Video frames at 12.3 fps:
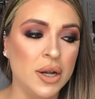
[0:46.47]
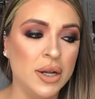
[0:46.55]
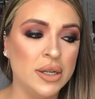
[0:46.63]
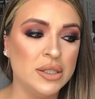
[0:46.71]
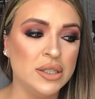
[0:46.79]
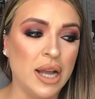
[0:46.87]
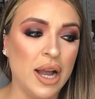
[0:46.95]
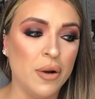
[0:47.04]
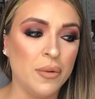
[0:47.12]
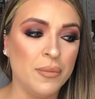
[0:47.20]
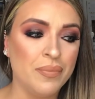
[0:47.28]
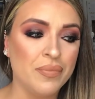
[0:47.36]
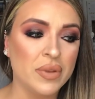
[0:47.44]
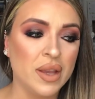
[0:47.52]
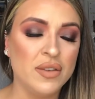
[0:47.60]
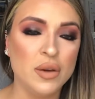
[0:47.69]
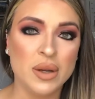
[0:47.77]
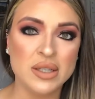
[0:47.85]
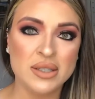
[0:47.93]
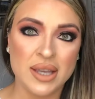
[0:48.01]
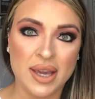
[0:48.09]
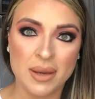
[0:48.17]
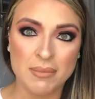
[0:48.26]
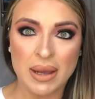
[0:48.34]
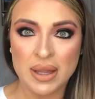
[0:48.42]
So if you want to
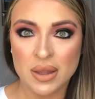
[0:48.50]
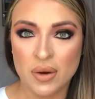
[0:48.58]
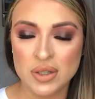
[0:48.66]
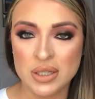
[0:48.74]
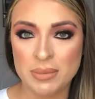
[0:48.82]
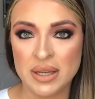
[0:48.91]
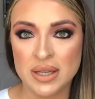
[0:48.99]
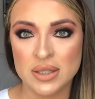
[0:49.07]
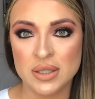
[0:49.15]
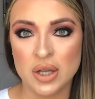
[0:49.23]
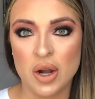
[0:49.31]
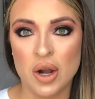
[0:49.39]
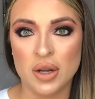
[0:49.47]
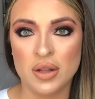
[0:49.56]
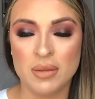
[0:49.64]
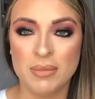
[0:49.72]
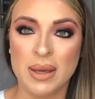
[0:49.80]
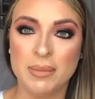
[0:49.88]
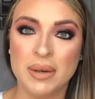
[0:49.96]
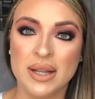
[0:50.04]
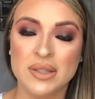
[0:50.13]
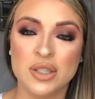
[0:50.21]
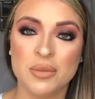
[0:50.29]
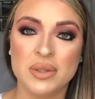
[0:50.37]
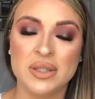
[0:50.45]
see my thoughts and opinions on the Maybelline
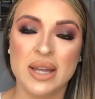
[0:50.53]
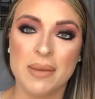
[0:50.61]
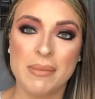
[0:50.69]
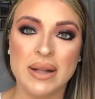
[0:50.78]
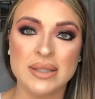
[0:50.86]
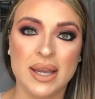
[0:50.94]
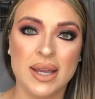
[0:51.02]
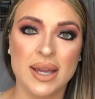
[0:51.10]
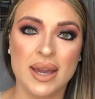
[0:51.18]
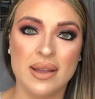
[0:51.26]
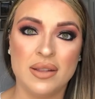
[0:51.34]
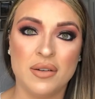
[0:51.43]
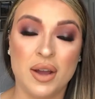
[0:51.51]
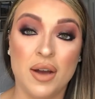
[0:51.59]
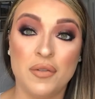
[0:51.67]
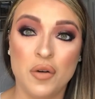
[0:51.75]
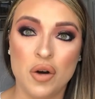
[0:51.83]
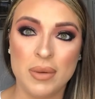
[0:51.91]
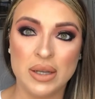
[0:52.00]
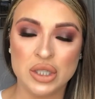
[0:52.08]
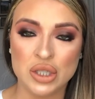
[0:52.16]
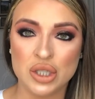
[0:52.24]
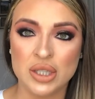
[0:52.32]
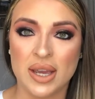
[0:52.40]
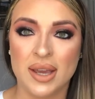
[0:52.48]
Superstay Matte Ink in the
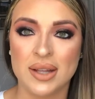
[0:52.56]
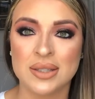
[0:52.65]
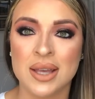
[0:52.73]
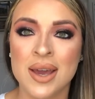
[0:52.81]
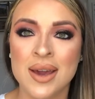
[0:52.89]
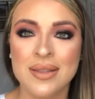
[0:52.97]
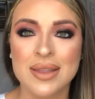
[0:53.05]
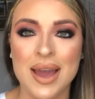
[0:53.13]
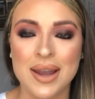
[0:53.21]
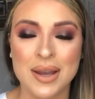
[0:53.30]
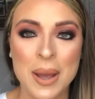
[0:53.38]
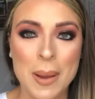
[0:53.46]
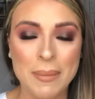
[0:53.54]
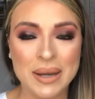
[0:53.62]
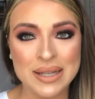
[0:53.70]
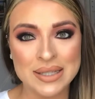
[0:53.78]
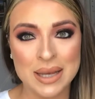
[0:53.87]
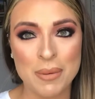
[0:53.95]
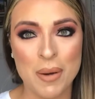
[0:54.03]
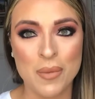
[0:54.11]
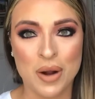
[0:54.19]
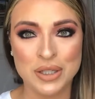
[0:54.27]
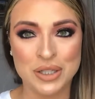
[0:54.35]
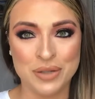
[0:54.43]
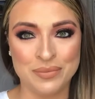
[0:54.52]
aforementioned shades, then please keep on
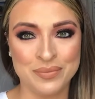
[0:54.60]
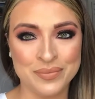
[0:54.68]
watching.